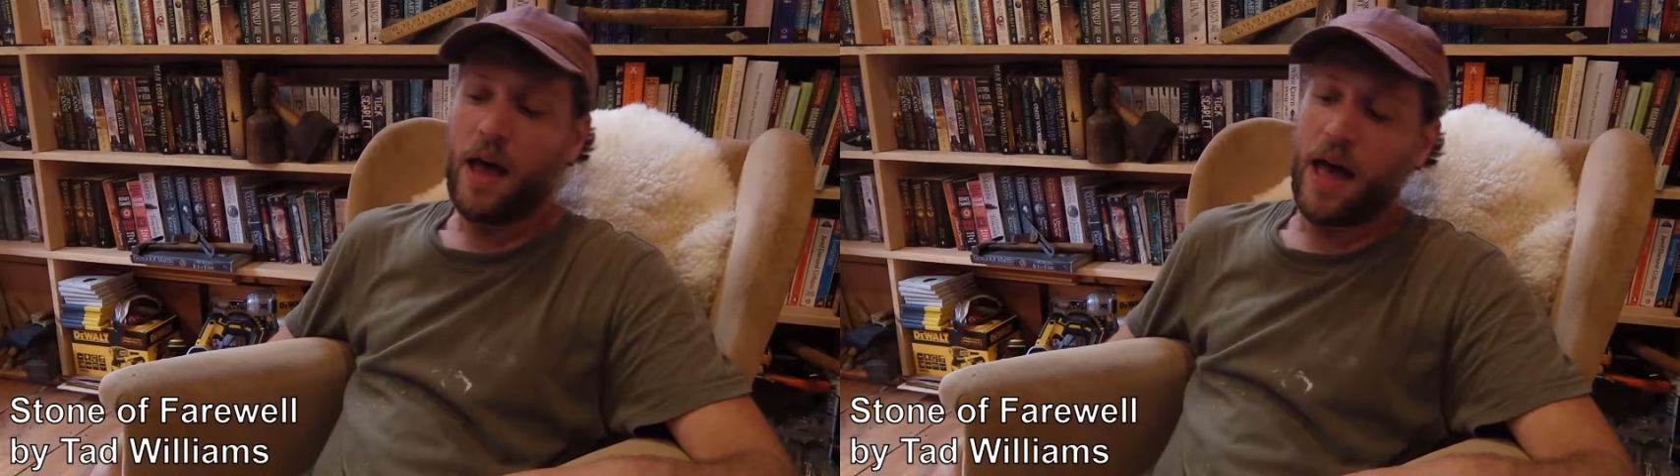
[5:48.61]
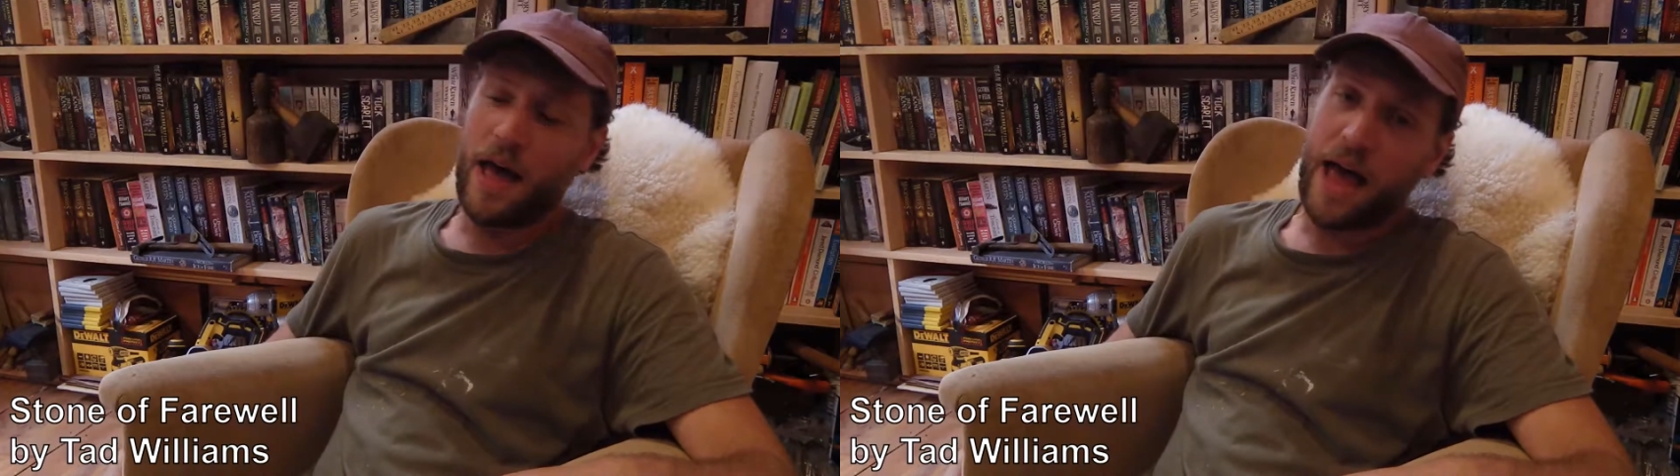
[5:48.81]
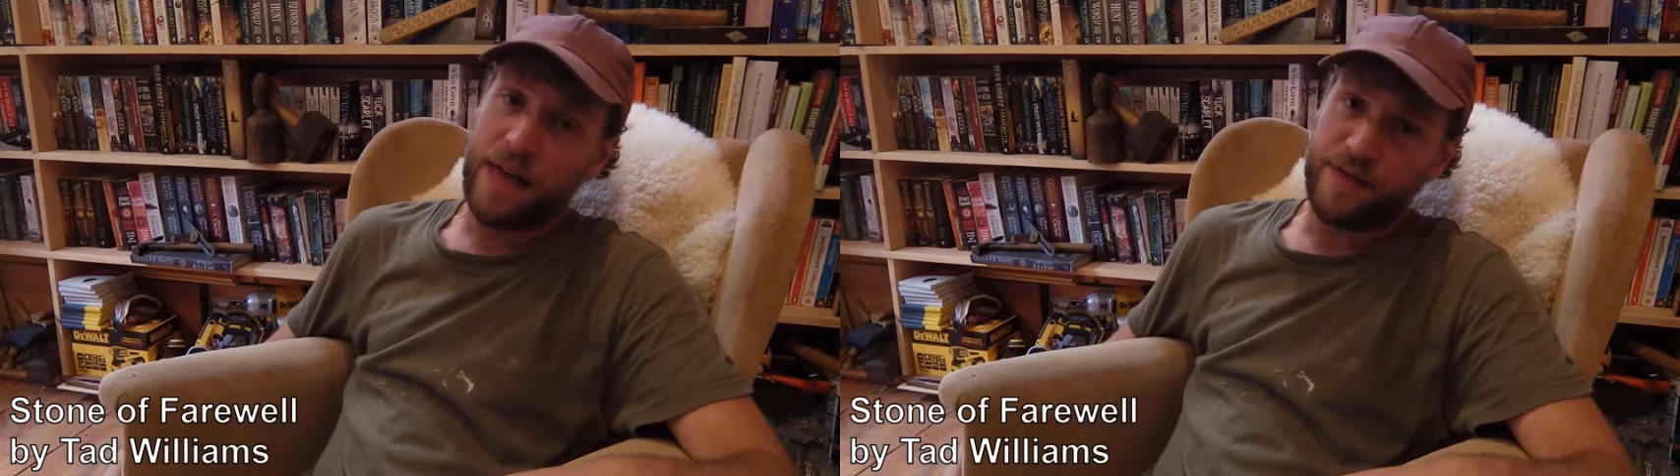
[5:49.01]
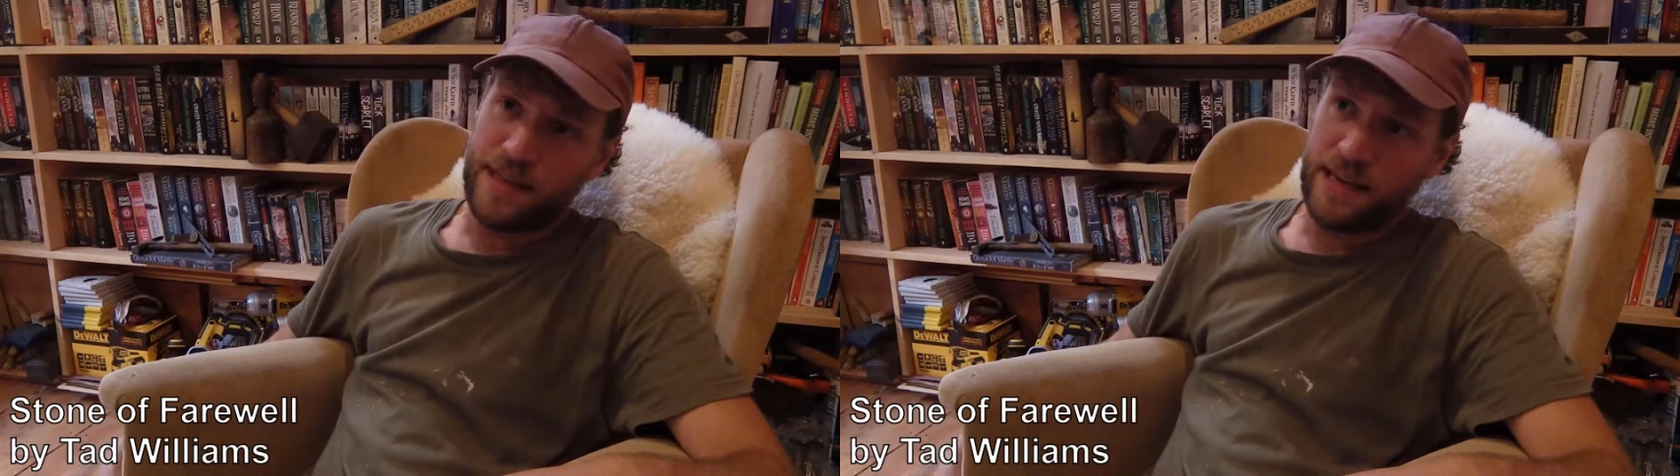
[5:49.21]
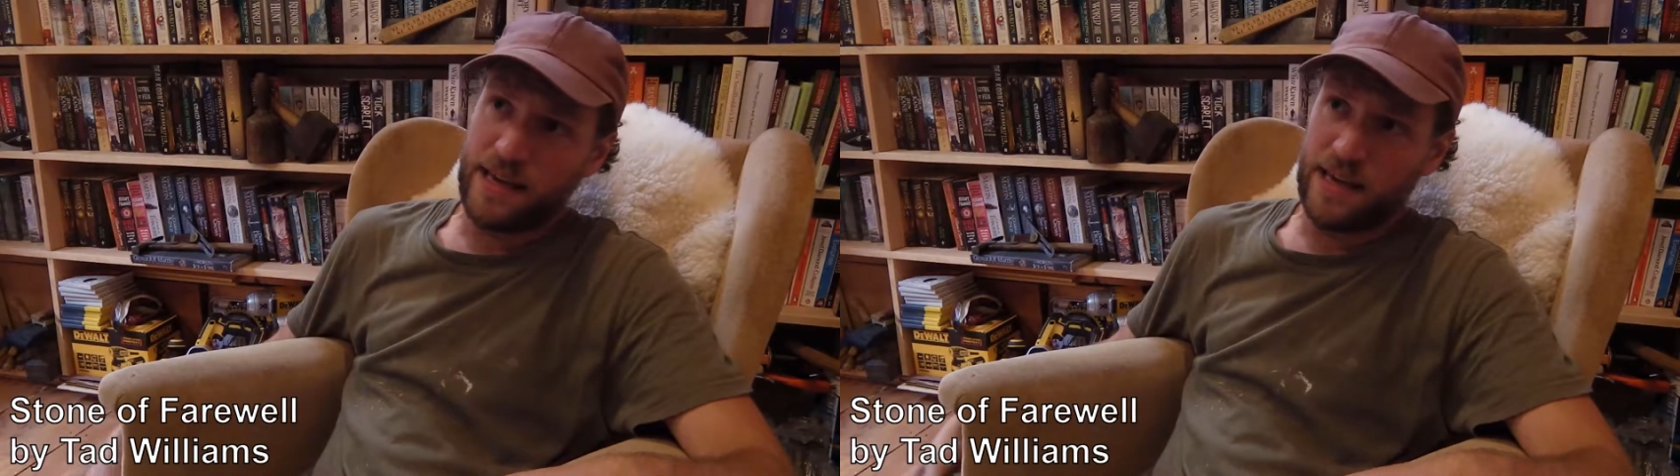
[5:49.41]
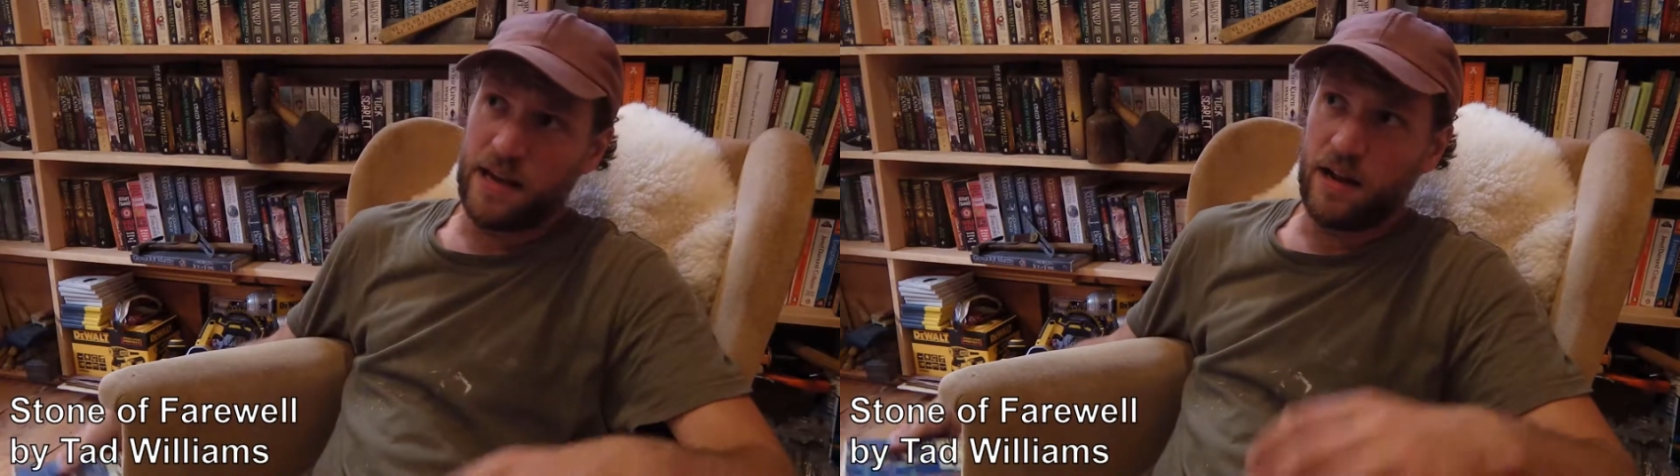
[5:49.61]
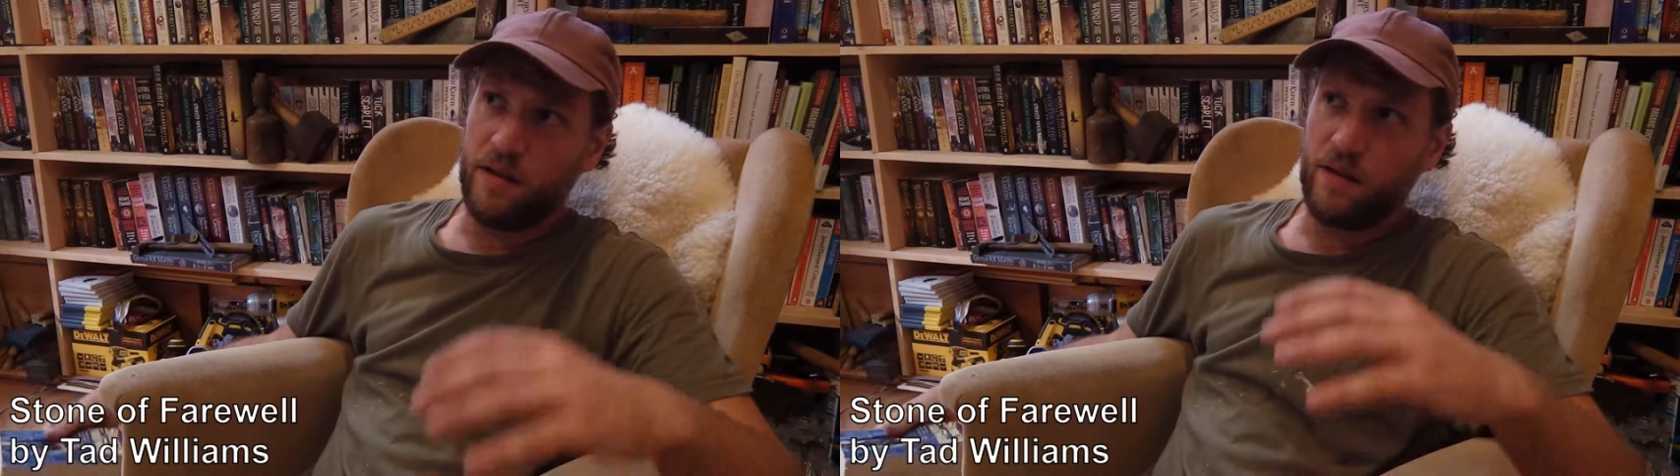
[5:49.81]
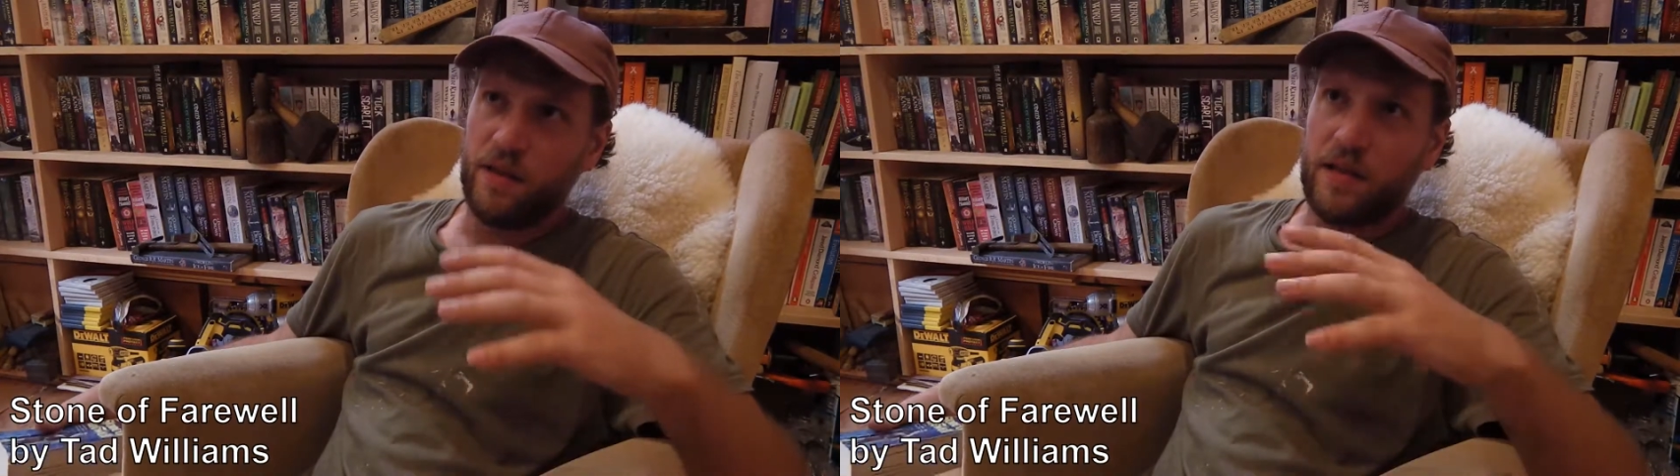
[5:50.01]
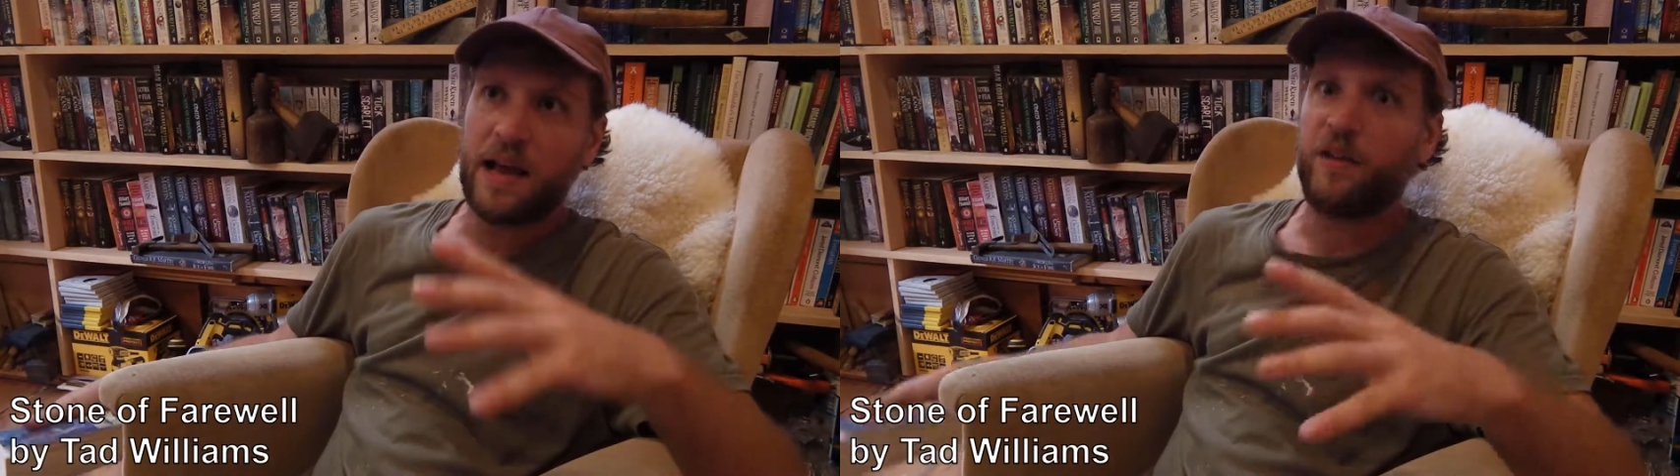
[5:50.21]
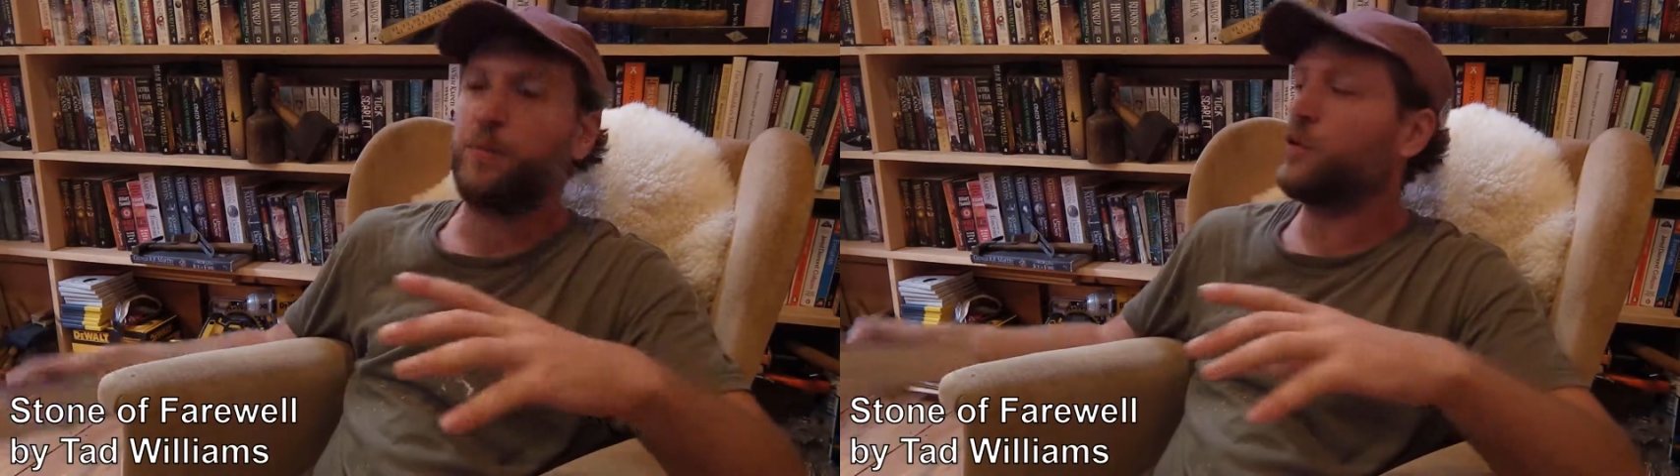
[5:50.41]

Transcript: And the last